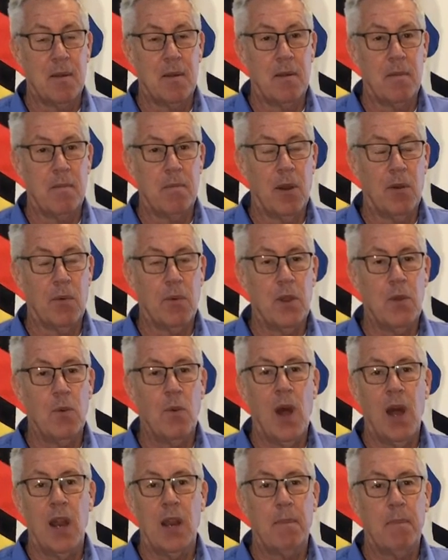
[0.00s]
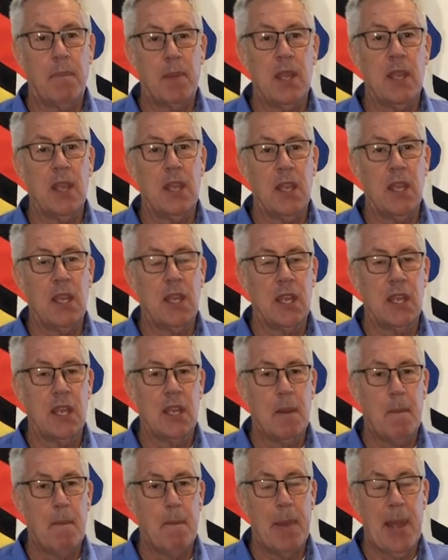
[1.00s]
But we want to be
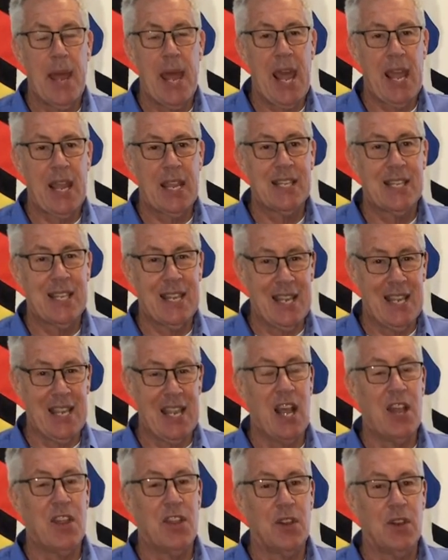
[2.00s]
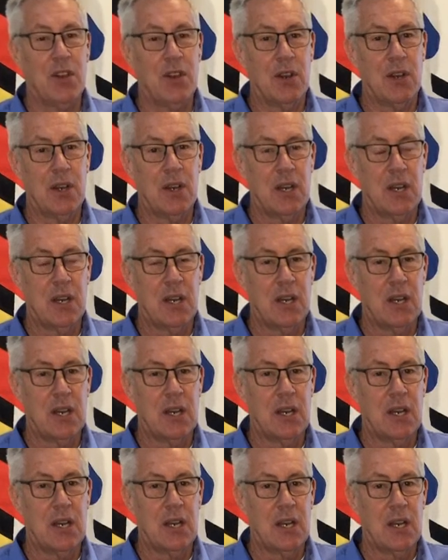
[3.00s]
back together
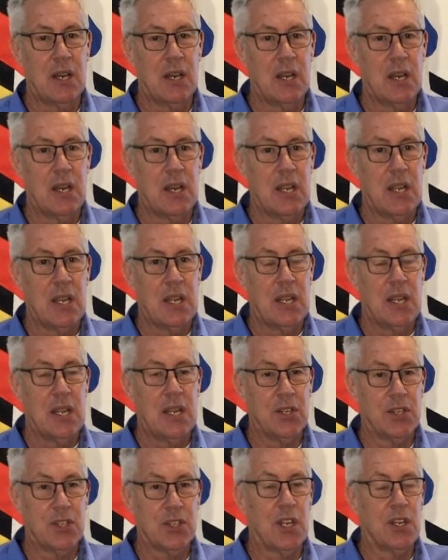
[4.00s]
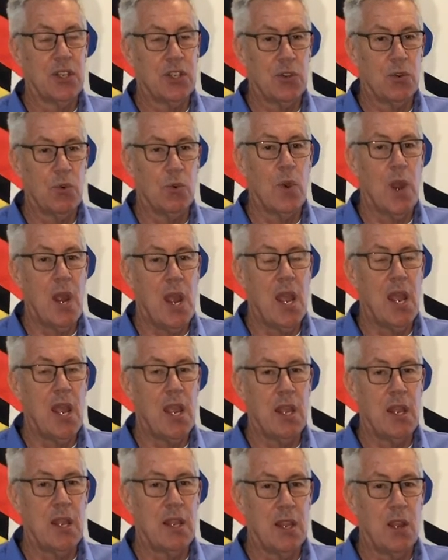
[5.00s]
in such a
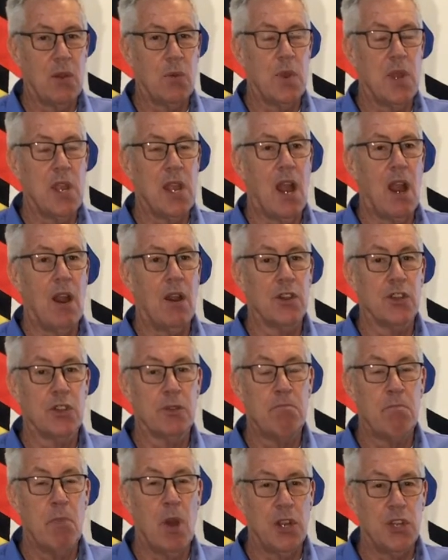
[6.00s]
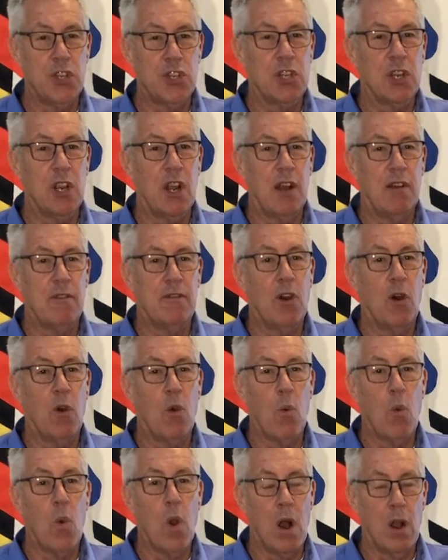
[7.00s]
way that we are as much of a
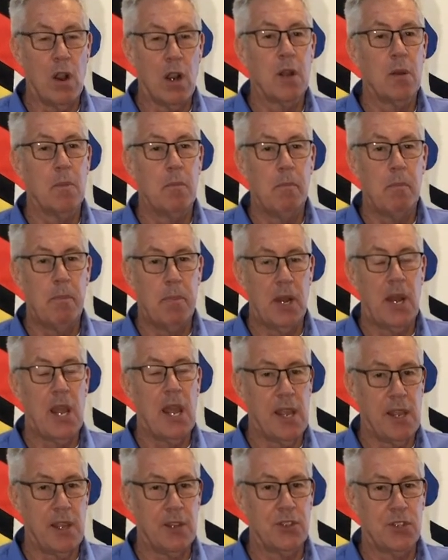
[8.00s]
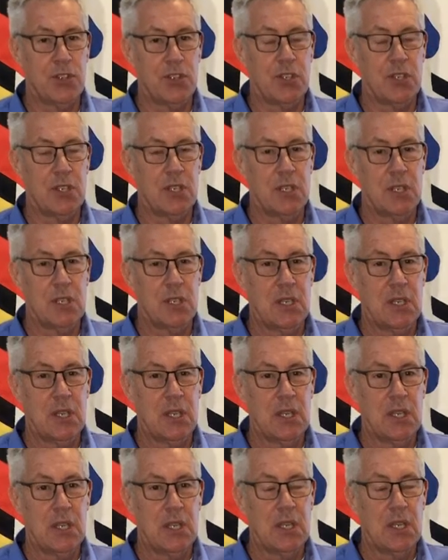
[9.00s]
welcome place
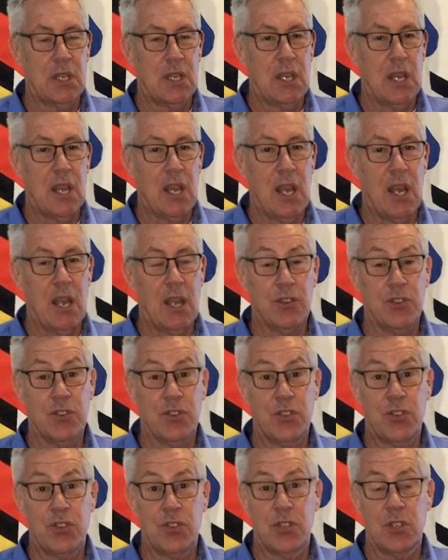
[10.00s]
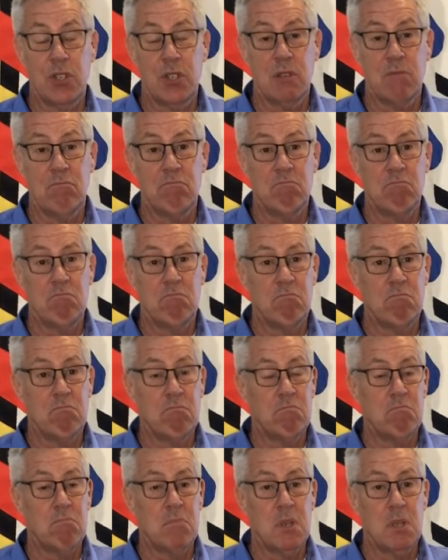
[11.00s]
as
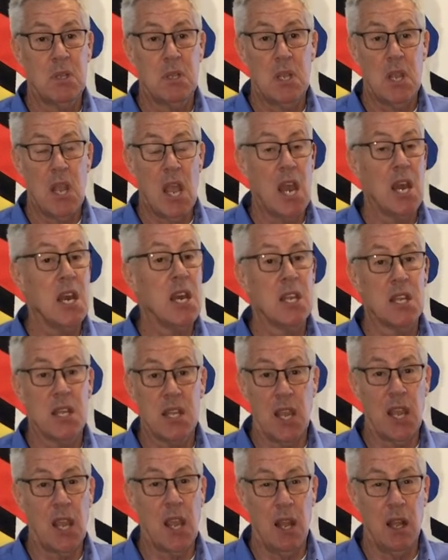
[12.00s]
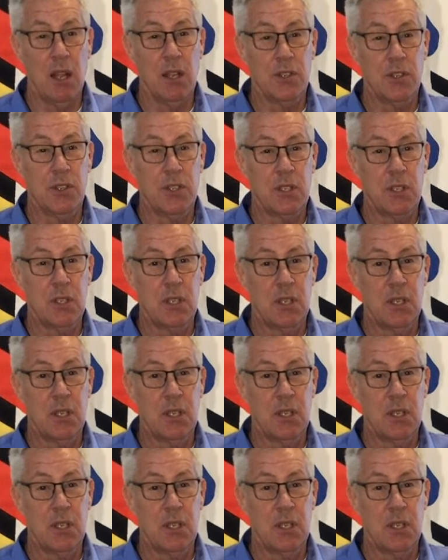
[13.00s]
anything else.